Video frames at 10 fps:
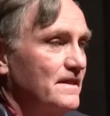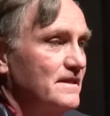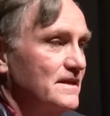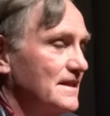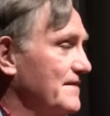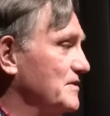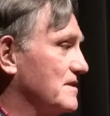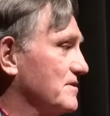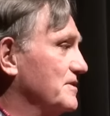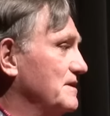the
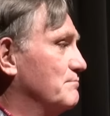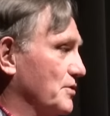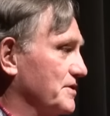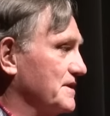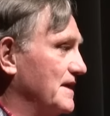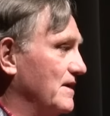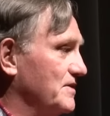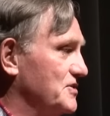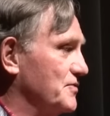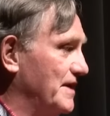11:30 Bergen
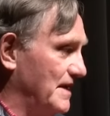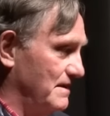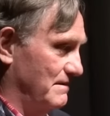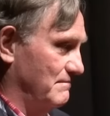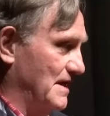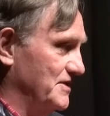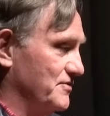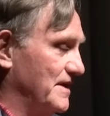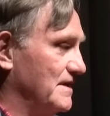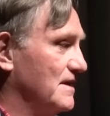County train, my
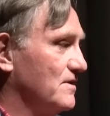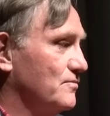train,